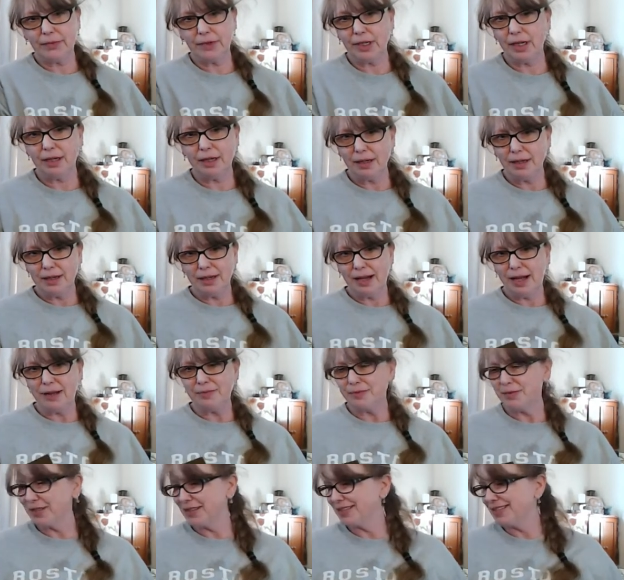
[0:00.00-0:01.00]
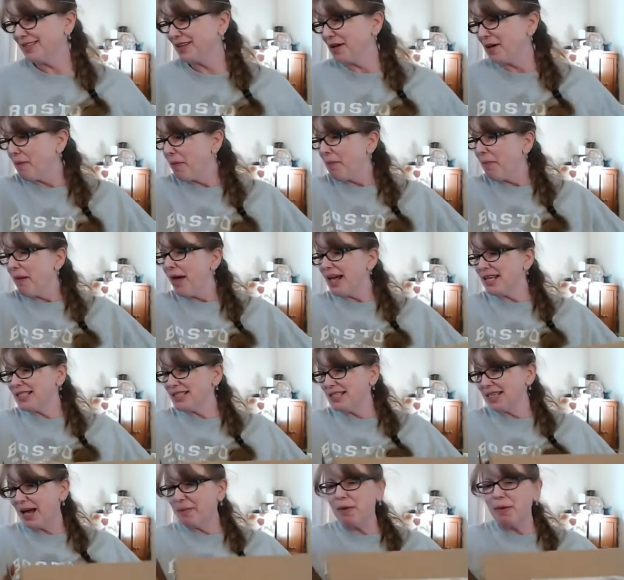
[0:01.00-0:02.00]
I'm a mess,
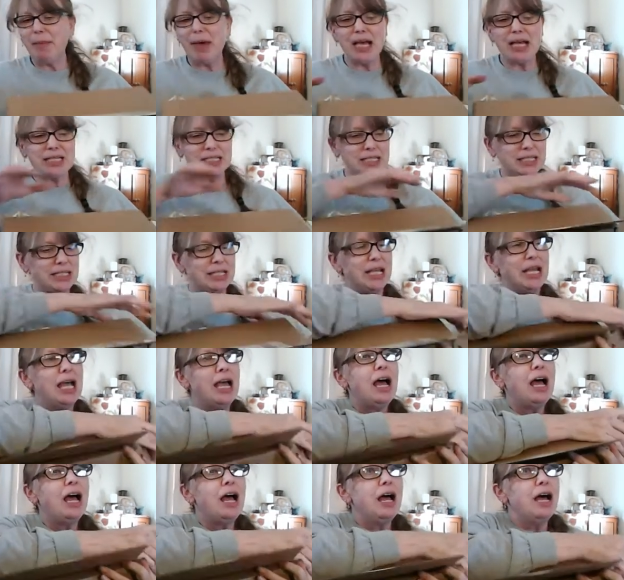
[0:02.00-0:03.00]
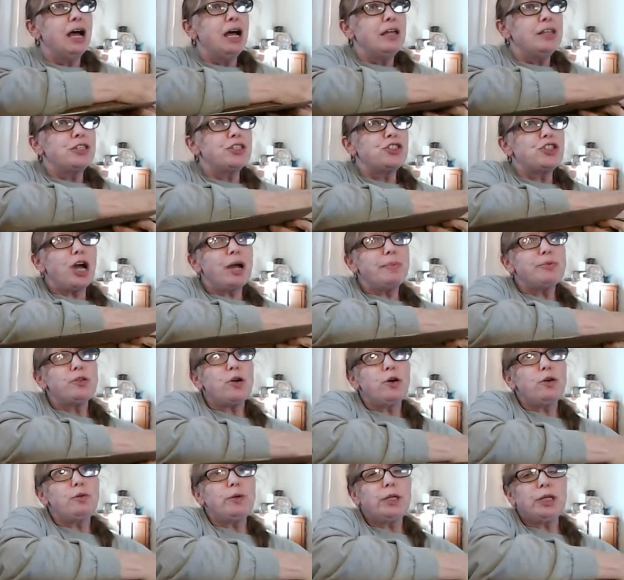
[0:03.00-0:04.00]
I'm a mess. Job's
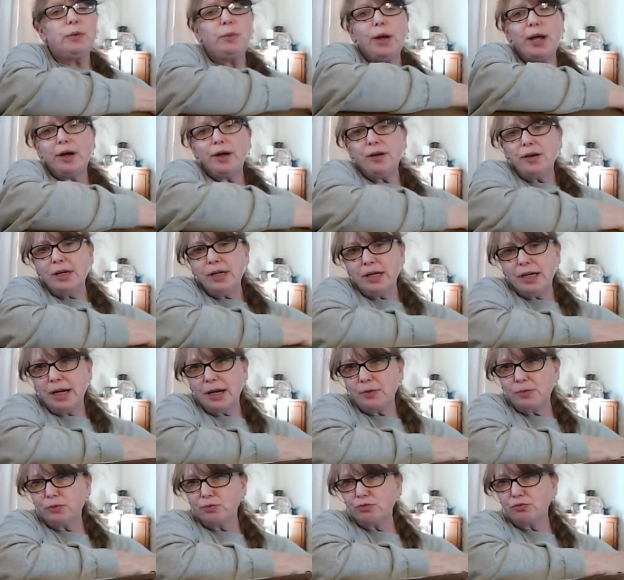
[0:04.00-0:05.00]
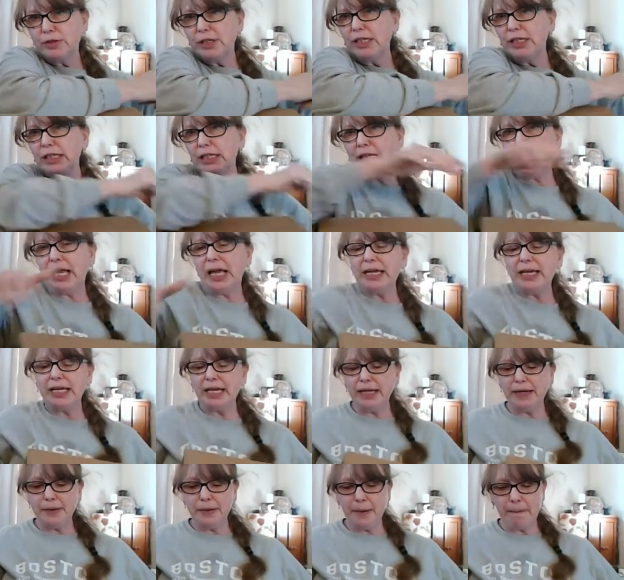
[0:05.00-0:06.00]
going really well, I really like
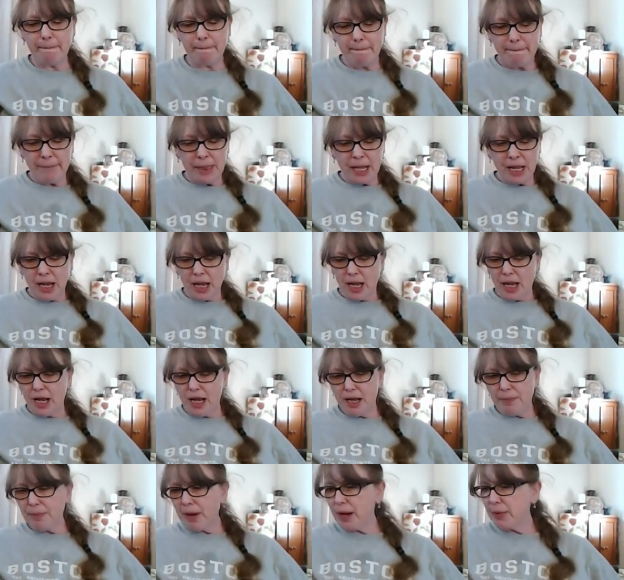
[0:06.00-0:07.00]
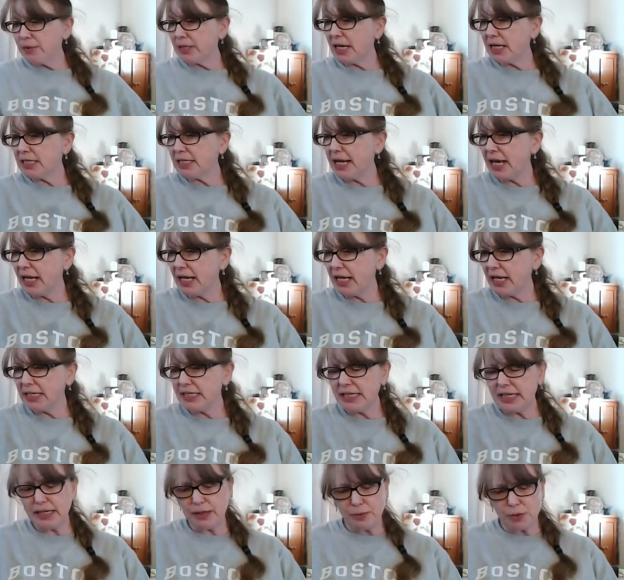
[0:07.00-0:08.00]
it. Um, I was out of town, like I
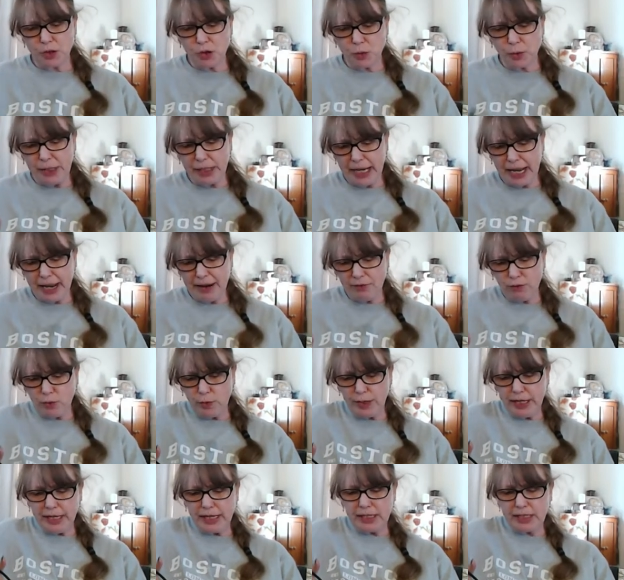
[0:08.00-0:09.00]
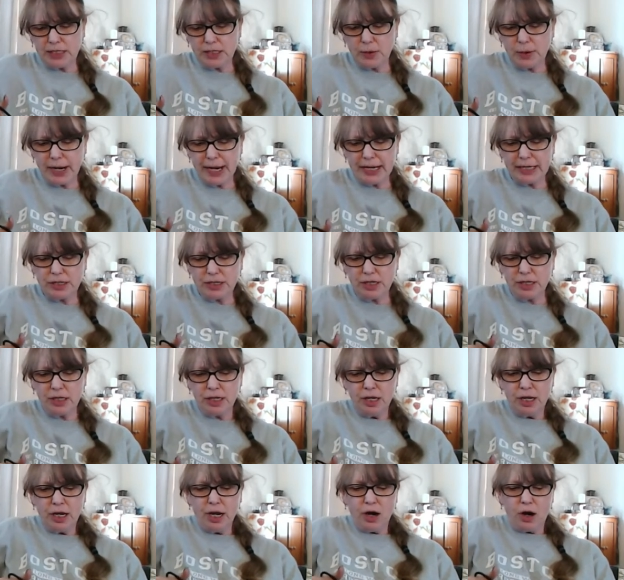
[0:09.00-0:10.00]
said, it was three and a half weeks, so I had to,
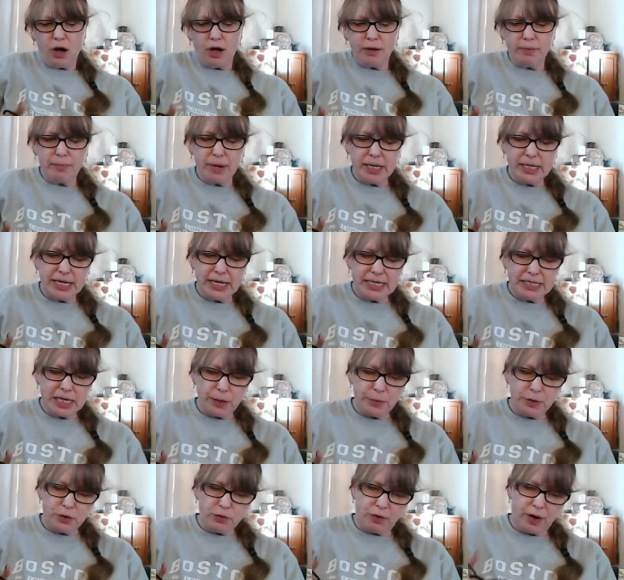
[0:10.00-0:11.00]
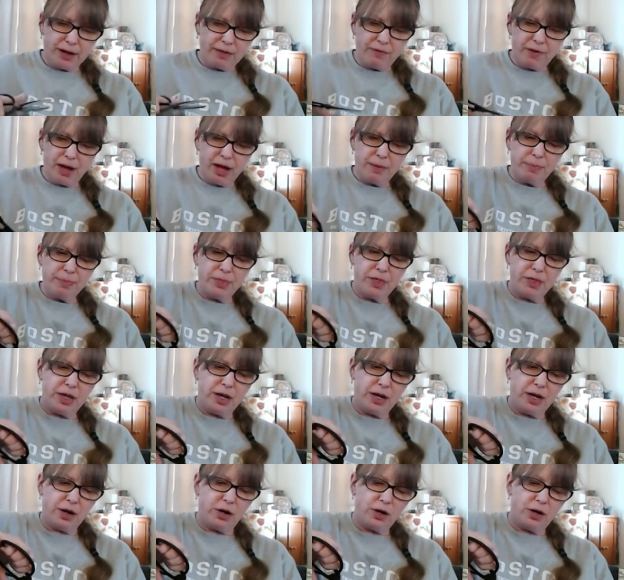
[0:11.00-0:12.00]
on Mondays I would drive up
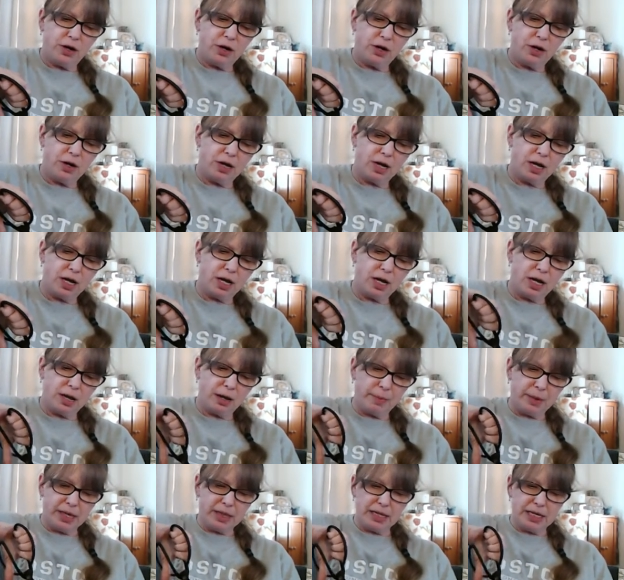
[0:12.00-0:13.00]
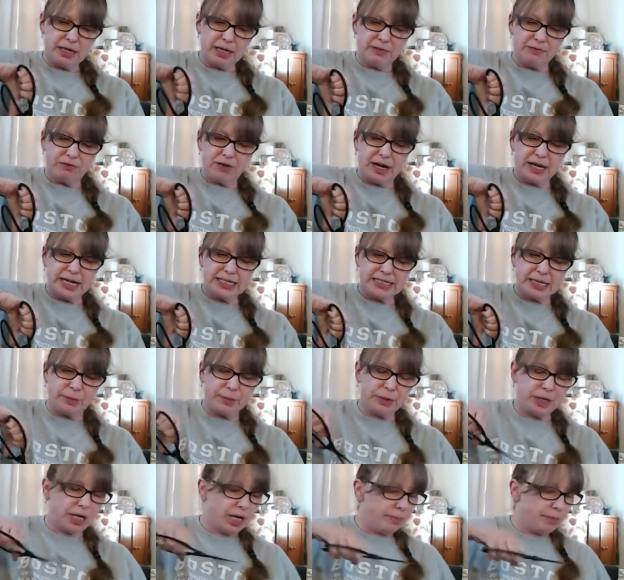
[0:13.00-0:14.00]
there, um, and then Fridays I
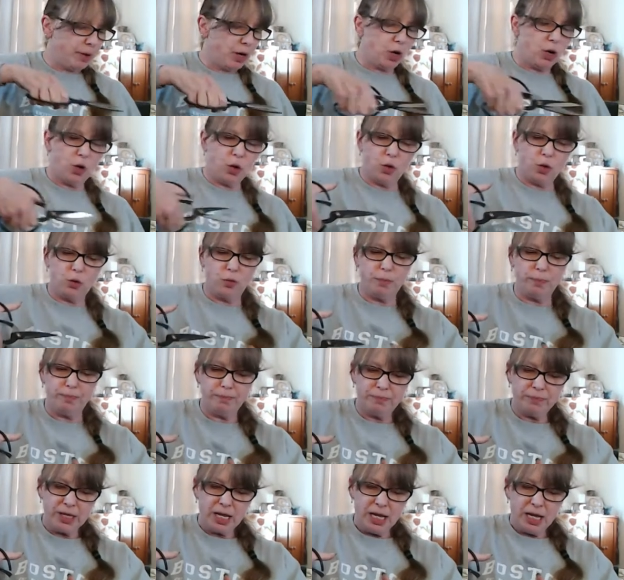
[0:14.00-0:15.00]
would come home.